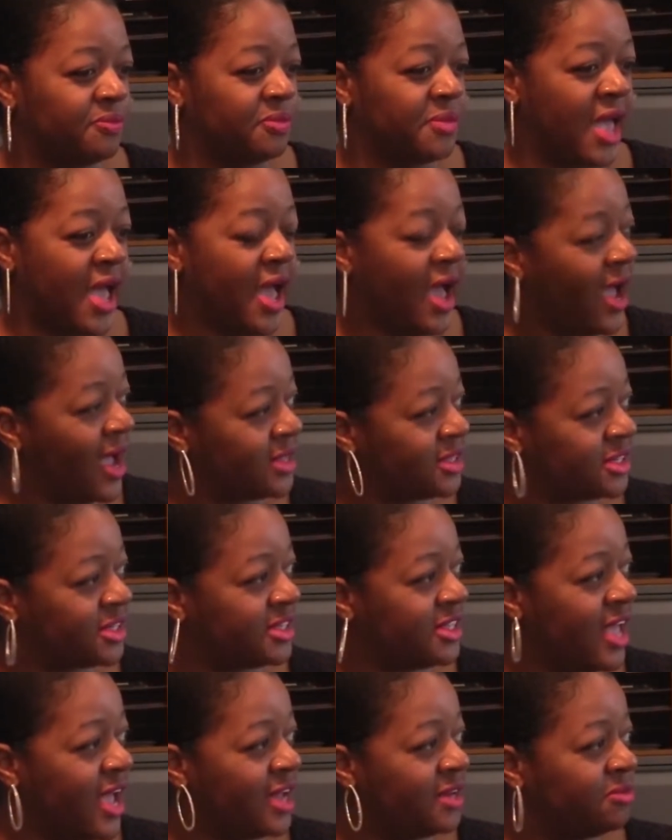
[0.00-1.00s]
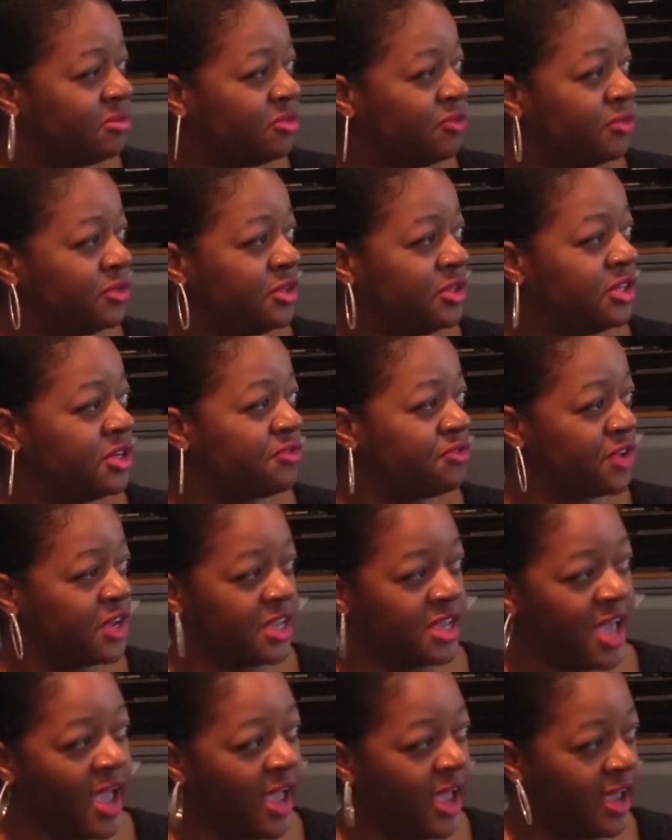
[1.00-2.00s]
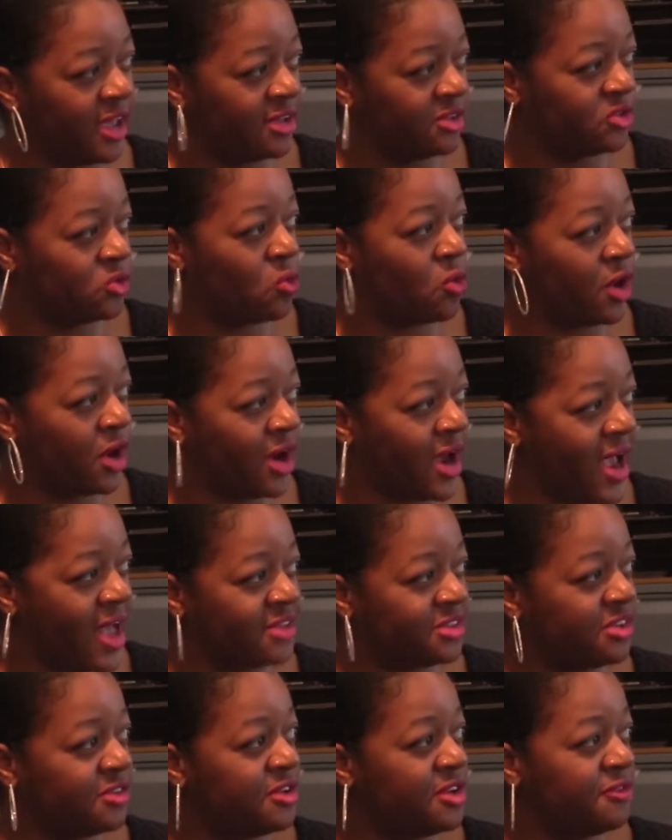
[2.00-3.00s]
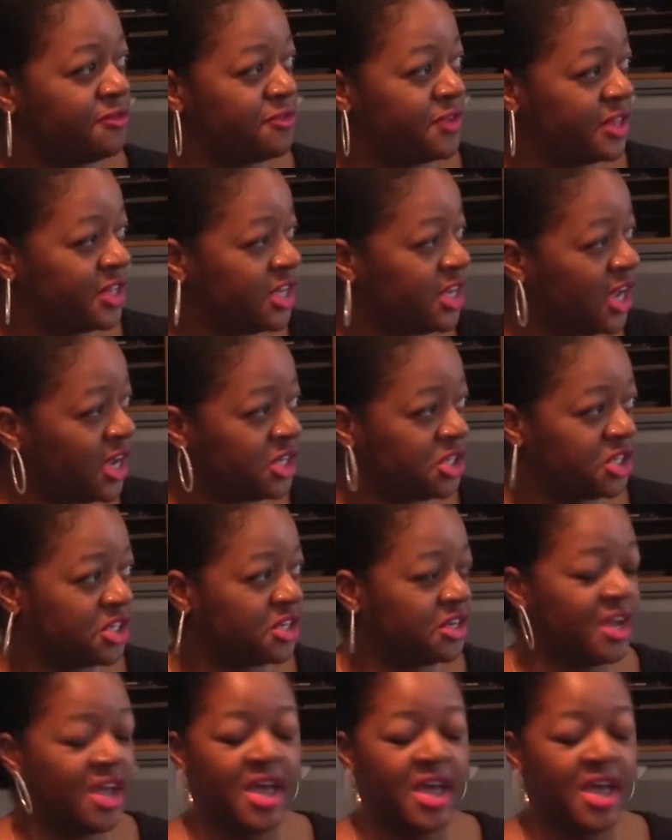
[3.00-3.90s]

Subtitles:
hats that different gangs wear as an affiliation.